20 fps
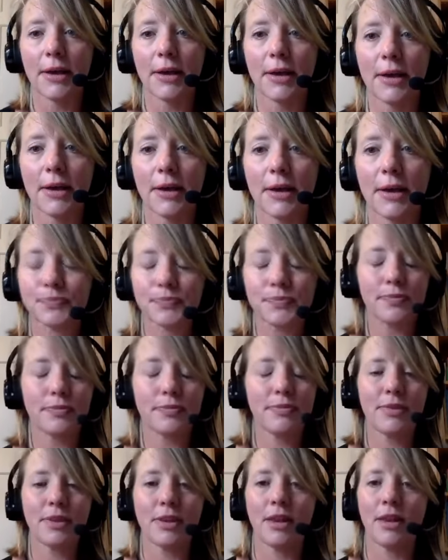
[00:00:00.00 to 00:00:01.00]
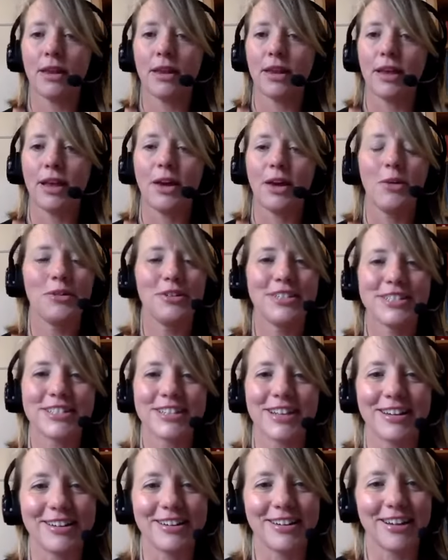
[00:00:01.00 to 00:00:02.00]
I just
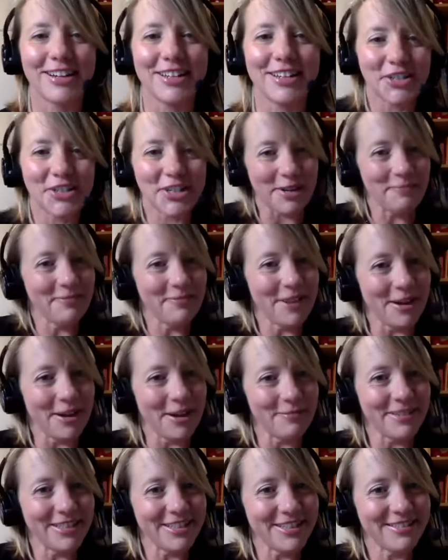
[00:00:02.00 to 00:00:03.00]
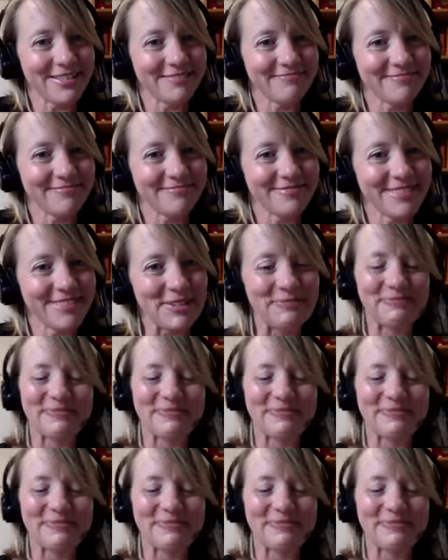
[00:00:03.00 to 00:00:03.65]
got a nice job comment. So.